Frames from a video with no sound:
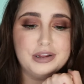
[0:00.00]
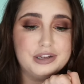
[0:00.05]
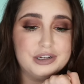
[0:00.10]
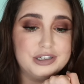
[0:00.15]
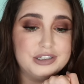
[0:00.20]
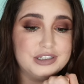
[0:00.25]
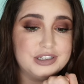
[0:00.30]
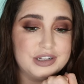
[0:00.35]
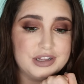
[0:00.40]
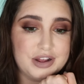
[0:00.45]
I'll
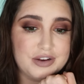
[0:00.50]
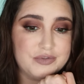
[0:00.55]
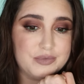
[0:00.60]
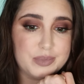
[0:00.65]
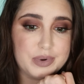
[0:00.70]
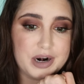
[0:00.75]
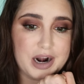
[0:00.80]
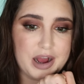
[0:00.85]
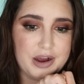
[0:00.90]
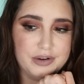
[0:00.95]
learn to
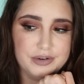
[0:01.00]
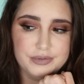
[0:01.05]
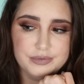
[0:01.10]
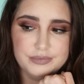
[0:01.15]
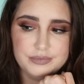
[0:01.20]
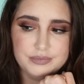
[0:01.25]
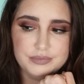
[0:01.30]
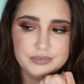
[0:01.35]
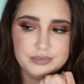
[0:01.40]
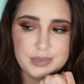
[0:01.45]
love brown.
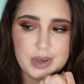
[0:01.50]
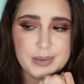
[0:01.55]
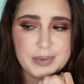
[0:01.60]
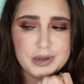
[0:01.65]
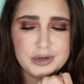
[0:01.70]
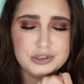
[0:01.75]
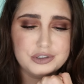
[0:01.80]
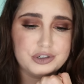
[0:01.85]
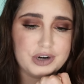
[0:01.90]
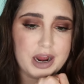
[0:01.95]
Maybe
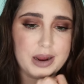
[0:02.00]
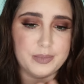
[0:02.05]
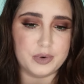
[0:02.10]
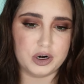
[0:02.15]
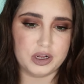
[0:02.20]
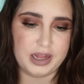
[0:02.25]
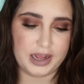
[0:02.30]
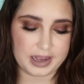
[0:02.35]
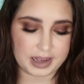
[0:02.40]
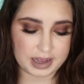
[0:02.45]
it'll dry
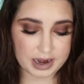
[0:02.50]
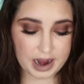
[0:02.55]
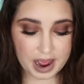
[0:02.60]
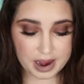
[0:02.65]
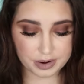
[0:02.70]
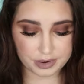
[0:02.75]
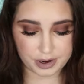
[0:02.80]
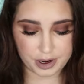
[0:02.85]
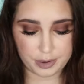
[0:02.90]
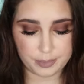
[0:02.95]
more like it. I
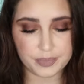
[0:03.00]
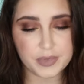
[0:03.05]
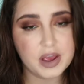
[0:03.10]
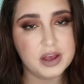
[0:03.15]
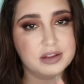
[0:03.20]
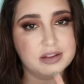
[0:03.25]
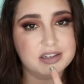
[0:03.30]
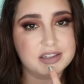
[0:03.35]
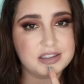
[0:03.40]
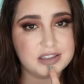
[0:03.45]
don't know.
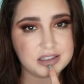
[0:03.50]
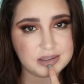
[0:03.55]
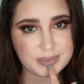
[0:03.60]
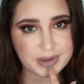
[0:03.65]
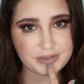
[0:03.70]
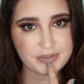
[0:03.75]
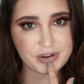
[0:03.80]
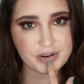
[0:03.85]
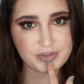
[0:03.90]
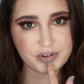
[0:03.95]
This is
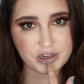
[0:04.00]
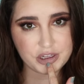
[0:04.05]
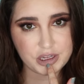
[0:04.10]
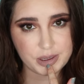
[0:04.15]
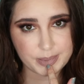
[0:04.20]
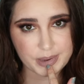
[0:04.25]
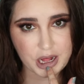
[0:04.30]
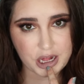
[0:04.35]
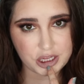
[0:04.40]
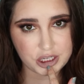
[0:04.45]
my favorite
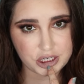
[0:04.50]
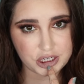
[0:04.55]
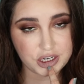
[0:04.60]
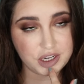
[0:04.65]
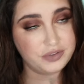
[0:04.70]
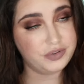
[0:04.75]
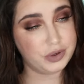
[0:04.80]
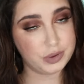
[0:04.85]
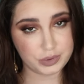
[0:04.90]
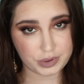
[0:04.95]
lip color,
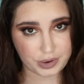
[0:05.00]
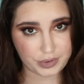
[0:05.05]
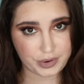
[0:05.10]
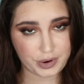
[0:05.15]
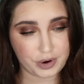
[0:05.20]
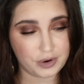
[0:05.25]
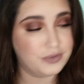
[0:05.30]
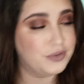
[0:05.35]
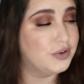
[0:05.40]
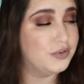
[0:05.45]
if you don't
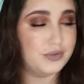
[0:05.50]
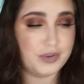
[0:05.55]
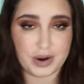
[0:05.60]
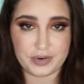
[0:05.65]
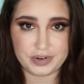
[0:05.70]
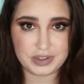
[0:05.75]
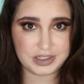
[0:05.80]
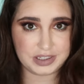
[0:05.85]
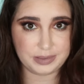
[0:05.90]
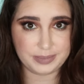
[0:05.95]
know, if you've
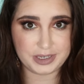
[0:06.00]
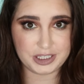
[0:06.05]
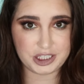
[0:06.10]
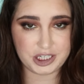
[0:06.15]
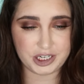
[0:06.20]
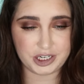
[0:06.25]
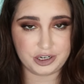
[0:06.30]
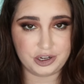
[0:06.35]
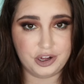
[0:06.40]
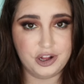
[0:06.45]
never seen my
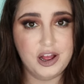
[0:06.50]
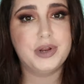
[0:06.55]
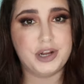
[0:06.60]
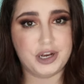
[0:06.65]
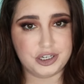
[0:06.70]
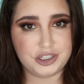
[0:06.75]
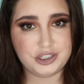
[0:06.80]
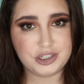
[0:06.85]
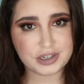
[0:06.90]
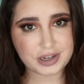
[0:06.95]
channel.
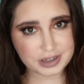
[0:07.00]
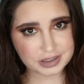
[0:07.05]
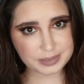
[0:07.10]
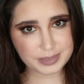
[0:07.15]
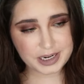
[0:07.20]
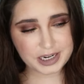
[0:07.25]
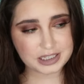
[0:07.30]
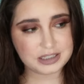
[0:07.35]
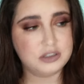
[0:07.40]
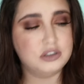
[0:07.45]
Menagerie
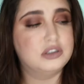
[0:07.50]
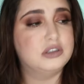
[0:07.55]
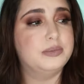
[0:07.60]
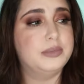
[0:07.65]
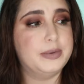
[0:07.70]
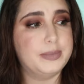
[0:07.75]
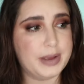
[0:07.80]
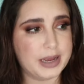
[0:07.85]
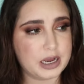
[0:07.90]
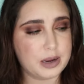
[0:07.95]
Cosmetics used to
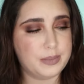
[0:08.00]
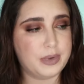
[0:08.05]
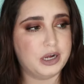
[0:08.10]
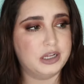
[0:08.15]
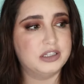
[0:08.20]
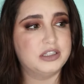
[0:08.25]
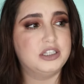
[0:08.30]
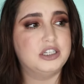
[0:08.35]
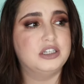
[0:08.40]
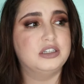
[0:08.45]
be Makeup
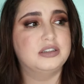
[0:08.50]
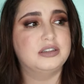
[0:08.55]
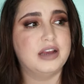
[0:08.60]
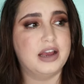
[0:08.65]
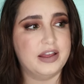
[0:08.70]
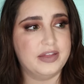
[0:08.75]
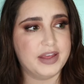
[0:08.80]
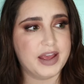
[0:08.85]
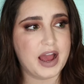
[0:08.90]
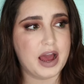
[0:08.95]
Monsters,
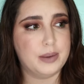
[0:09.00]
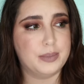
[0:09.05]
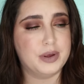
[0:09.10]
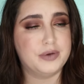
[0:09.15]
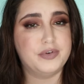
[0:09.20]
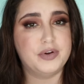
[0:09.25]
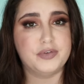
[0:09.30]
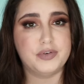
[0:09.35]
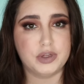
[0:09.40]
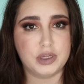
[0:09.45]
and they had my
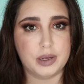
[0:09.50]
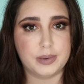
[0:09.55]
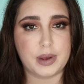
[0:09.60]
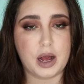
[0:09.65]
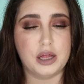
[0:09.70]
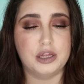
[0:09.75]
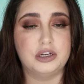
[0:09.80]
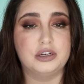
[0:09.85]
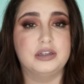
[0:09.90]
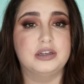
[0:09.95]
favorite lip
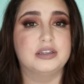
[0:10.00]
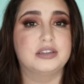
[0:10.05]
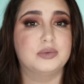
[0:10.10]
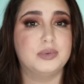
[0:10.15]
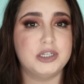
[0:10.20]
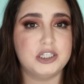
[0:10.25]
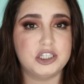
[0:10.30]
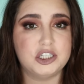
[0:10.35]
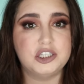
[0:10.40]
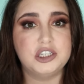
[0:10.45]
color. They
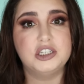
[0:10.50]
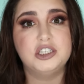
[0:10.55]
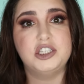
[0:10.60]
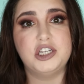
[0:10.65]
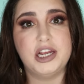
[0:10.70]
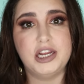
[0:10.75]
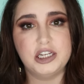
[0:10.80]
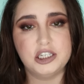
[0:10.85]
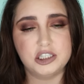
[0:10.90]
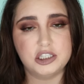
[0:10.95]
switched and
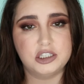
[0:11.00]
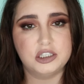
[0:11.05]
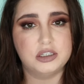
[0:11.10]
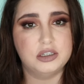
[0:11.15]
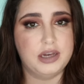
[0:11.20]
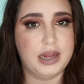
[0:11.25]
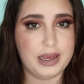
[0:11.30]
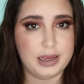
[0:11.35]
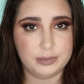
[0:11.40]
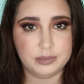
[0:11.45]
changed
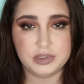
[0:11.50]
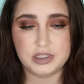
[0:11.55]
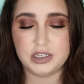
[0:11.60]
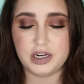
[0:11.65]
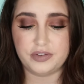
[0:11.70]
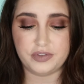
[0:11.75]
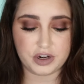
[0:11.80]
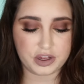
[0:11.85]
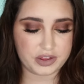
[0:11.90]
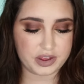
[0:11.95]
names and
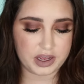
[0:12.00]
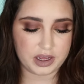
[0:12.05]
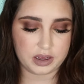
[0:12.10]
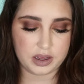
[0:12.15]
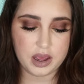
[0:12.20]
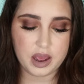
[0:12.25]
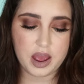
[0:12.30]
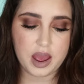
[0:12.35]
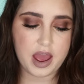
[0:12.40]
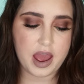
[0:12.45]
everything,
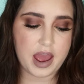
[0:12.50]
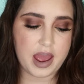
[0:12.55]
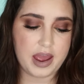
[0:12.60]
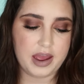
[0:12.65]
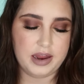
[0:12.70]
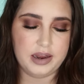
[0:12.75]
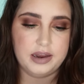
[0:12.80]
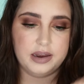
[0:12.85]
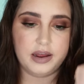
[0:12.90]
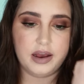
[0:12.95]

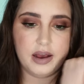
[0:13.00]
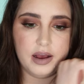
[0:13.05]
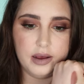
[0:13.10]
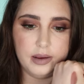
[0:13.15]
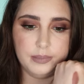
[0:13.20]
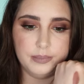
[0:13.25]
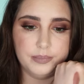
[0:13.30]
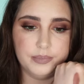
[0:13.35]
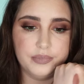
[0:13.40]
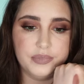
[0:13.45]
and
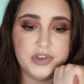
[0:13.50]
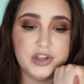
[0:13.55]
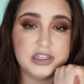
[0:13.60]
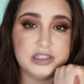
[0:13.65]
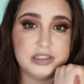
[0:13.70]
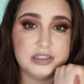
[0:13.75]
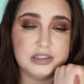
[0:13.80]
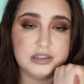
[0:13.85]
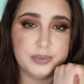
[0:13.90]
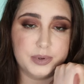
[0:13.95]
um,
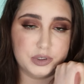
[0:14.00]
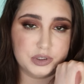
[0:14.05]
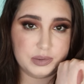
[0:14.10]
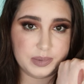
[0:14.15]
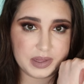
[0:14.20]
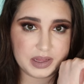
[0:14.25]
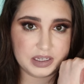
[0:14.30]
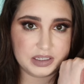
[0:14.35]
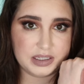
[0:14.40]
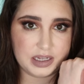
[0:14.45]
this is supposed to
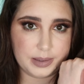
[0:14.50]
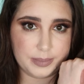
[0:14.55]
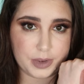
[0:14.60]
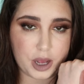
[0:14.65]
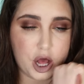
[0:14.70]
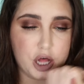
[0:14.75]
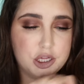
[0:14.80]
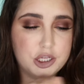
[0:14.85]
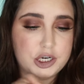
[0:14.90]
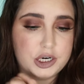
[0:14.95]
be the same
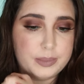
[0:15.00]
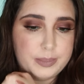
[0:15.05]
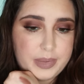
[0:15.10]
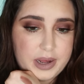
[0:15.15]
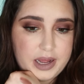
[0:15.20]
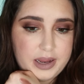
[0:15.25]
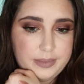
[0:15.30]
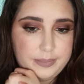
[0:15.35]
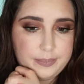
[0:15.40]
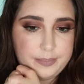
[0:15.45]
color,
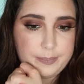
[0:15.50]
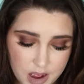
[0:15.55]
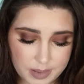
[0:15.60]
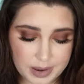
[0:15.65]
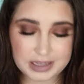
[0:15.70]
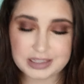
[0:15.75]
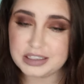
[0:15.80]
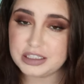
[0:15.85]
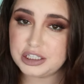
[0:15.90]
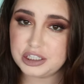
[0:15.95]
but
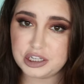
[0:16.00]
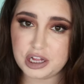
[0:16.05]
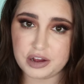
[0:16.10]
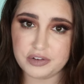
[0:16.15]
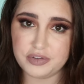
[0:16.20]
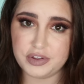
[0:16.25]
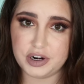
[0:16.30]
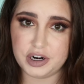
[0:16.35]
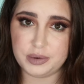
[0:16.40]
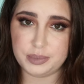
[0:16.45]
I still
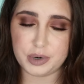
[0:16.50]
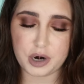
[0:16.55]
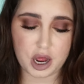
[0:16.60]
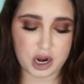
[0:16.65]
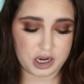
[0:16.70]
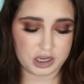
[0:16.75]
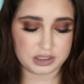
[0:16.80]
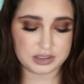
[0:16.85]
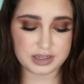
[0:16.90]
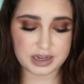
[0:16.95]
love their
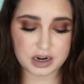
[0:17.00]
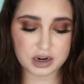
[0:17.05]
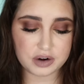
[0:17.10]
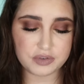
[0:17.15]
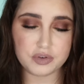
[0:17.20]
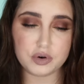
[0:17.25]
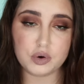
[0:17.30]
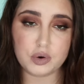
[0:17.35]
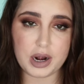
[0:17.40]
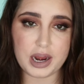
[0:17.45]
products. They
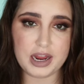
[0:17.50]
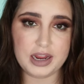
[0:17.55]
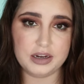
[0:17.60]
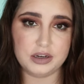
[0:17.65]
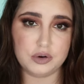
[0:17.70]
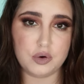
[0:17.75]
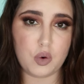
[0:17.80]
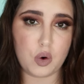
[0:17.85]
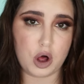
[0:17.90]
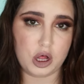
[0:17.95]
are a
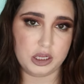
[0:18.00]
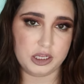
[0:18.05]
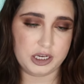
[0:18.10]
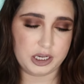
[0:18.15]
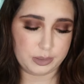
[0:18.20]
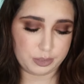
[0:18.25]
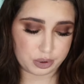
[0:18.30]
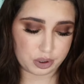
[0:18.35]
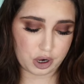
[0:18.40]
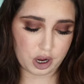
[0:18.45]
great
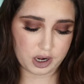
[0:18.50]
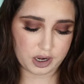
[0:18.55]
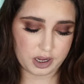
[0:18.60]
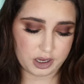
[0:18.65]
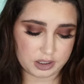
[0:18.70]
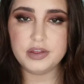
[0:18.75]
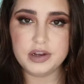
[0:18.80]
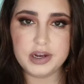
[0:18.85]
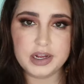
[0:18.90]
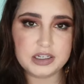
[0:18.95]
quality
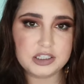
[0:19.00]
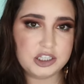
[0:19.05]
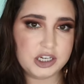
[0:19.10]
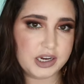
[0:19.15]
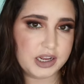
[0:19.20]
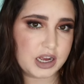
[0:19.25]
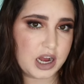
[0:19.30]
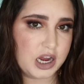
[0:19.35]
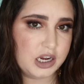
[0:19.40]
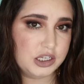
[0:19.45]
product. The next
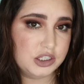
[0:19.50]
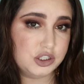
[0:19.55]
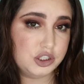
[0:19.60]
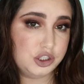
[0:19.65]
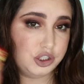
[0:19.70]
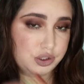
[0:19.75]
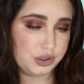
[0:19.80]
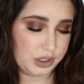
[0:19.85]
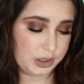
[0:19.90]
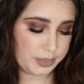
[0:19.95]
shade I got
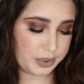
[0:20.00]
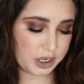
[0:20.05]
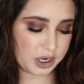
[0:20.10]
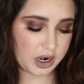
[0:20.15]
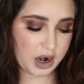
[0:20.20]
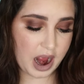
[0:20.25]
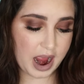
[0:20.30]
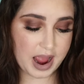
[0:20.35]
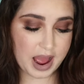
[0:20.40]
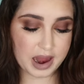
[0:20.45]
is
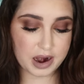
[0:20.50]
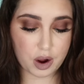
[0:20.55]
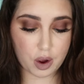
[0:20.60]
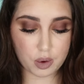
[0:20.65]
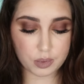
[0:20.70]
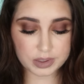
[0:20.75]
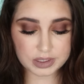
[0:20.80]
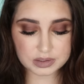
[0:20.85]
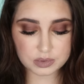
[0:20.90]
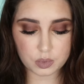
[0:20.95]
Juniper. I had
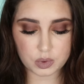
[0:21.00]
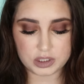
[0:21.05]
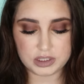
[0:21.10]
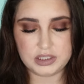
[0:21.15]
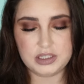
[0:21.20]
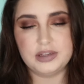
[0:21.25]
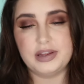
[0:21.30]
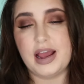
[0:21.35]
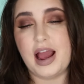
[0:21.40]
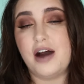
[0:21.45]
always
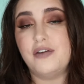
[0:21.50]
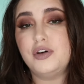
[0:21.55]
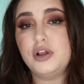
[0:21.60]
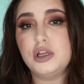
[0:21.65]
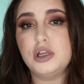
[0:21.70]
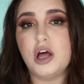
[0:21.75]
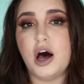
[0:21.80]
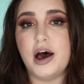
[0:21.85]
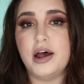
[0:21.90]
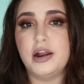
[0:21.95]
wanted, they have a
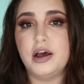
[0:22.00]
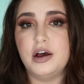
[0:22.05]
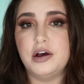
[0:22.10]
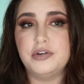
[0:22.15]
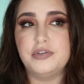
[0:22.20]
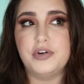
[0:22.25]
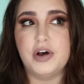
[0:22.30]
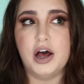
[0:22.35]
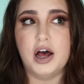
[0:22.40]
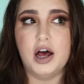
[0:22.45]
lot
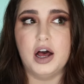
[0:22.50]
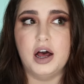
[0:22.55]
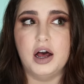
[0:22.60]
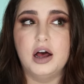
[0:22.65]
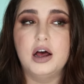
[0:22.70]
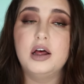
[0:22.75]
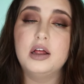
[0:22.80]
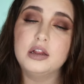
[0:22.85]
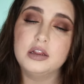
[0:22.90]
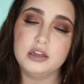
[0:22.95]
of
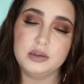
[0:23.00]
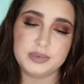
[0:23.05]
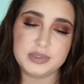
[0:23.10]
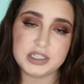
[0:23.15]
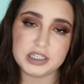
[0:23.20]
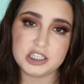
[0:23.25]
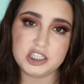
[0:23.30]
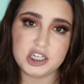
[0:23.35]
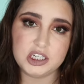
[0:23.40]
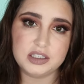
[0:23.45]
uh,
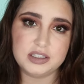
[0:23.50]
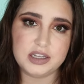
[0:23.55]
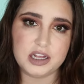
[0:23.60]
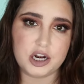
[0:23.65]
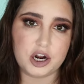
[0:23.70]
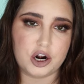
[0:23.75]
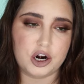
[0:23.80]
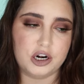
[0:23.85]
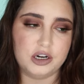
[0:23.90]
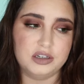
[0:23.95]
lipstick shades
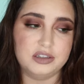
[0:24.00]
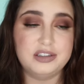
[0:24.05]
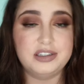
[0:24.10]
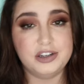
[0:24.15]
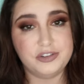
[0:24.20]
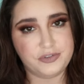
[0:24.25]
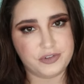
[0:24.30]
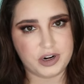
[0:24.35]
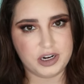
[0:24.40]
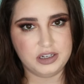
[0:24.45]
that are
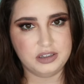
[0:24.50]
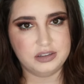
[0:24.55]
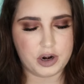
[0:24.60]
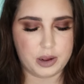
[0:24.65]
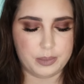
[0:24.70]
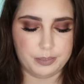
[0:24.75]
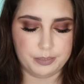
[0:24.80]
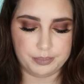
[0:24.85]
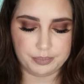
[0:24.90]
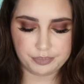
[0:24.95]
different
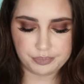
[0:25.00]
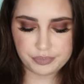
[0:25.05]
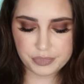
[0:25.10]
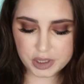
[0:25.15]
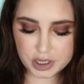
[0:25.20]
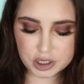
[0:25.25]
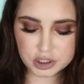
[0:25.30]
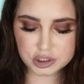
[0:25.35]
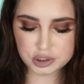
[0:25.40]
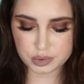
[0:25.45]
from
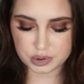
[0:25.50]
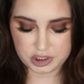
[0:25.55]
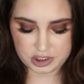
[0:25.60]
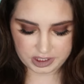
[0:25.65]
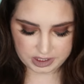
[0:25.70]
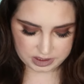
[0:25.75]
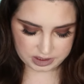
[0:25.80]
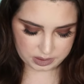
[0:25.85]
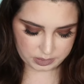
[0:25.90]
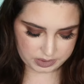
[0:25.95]
the usual
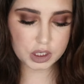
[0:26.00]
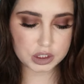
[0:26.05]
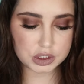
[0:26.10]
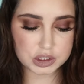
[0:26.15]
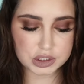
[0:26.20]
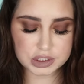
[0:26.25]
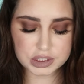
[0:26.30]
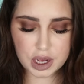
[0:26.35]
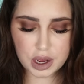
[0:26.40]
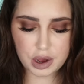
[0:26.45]
shades you have.
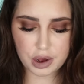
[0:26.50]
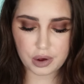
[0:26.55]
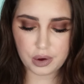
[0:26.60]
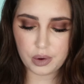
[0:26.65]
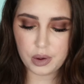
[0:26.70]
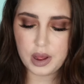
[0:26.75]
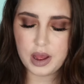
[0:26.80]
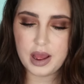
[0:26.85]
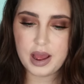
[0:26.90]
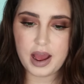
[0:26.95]

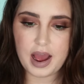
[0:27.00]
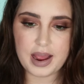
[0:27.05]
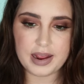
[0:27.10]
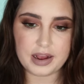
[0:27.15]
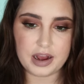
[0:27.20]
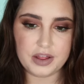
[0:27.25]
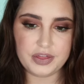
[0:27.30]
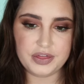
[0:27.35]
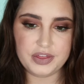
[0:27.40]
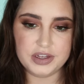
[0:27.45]
So I
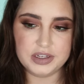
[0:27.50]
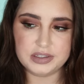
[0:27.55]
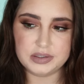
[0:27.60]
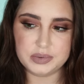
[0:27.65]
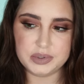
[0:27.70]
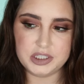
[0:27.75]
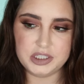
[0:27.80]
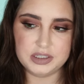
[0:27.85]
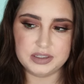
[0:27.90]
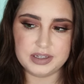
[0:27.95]
got this,
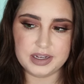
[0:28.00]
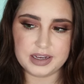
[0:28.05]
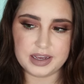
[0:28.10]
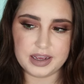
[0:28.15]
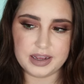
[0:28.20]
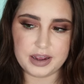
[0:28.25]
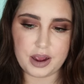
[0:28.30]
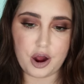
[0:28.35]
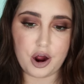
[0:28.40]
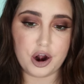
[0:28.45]
which is like
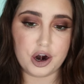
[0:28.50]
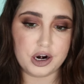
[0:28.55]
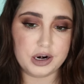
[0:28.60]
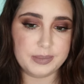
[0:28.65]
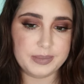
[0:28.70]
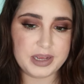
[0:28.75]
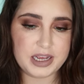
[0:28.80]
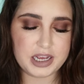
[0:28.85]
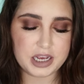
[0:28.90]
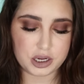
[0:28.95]
a
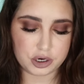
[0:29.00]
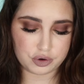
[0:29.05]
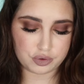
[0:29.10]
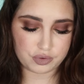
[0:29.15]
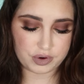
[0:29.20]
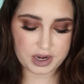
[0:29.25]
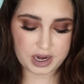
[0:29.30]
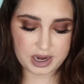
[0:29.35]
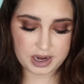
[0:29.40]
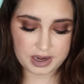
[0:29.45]
army
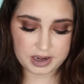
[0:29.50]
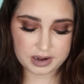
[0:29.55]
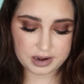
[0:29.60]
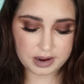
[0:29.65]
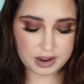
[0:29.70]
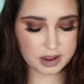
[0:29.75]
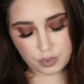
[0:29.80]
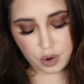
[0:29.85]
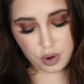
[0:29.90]
green.